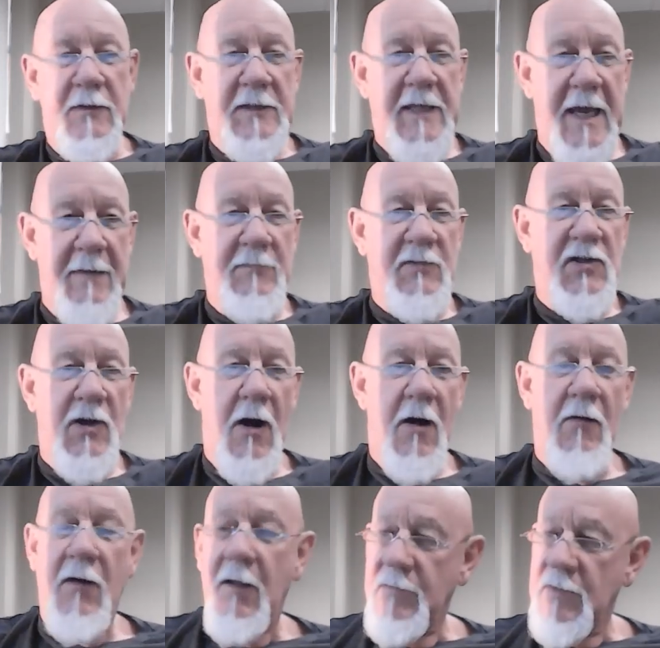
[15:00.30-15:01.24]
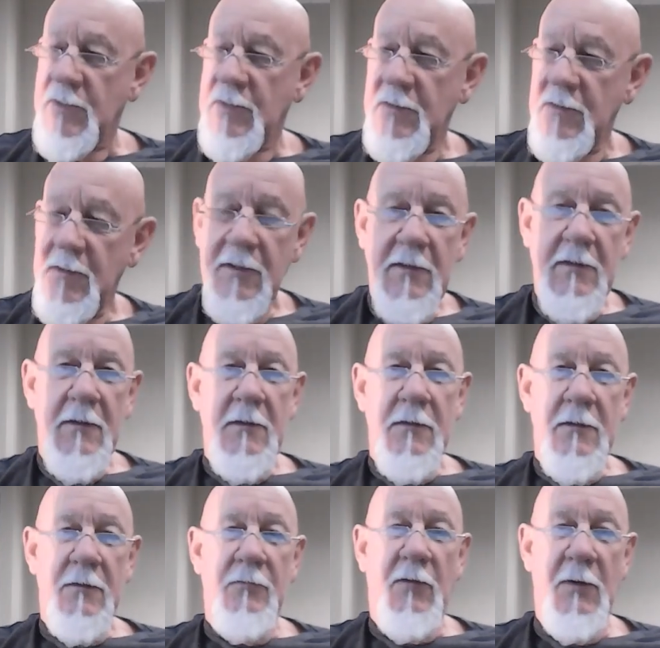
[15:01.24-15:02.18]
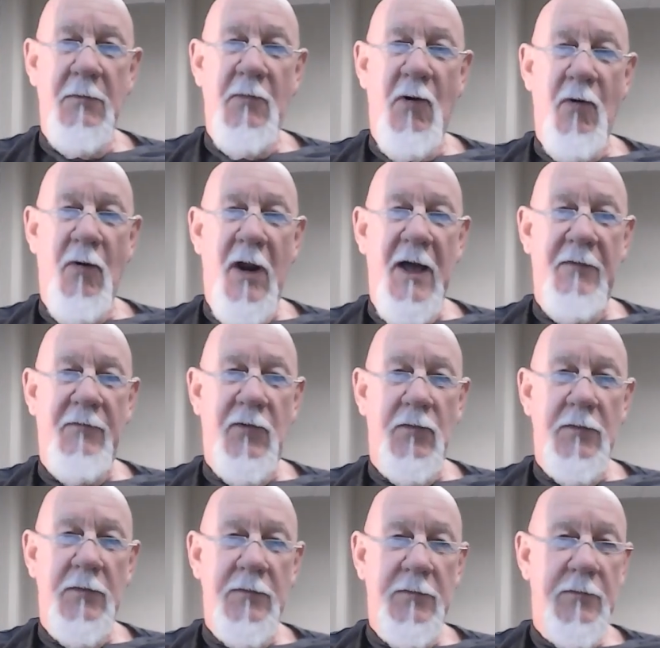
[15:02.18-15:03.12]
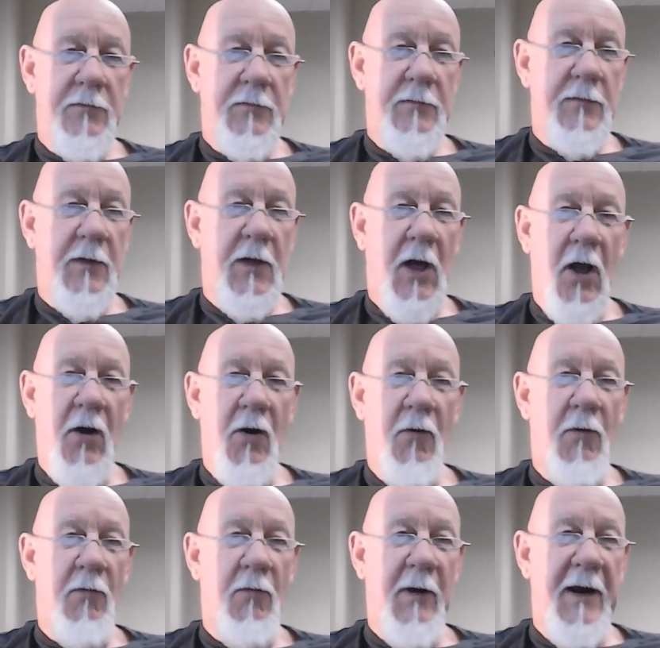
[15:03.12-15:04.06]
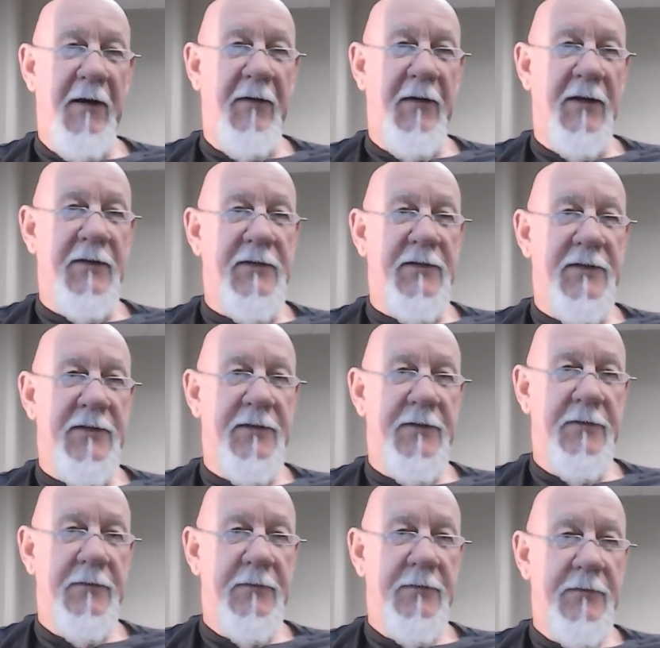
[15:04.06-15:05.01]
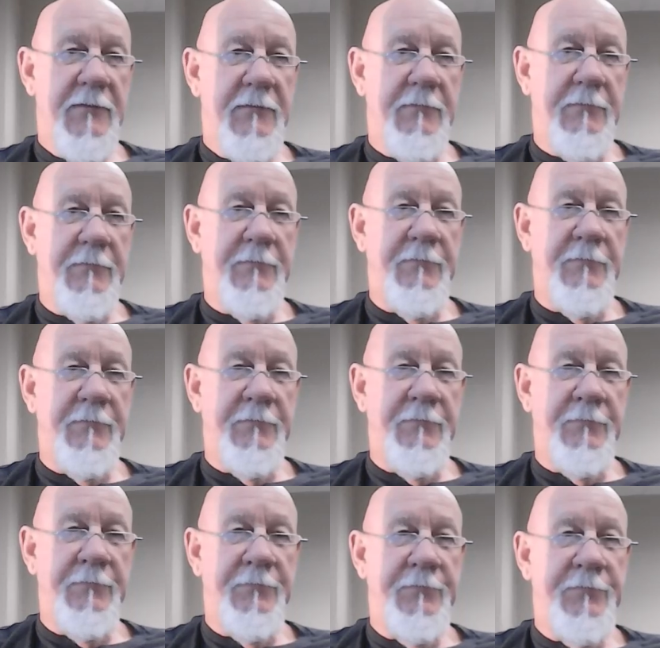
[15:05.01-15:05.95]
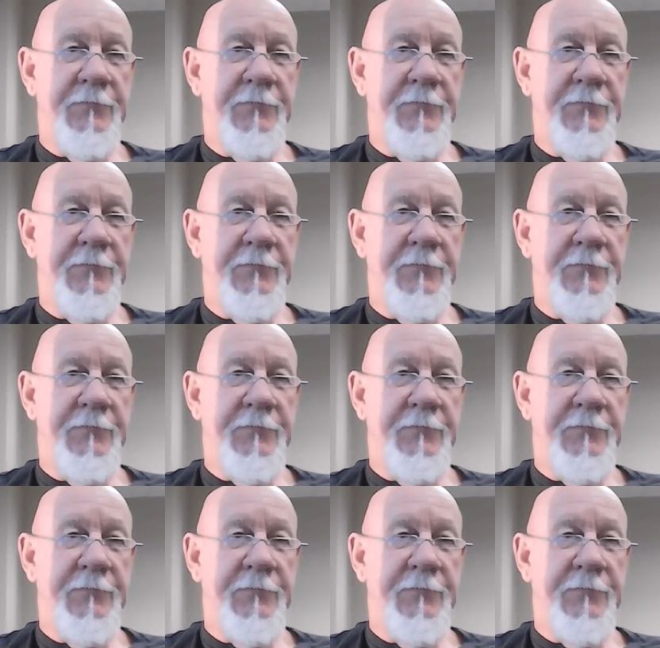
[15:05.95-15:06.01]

It happens to all of us. One more level, low awareness. Hmm.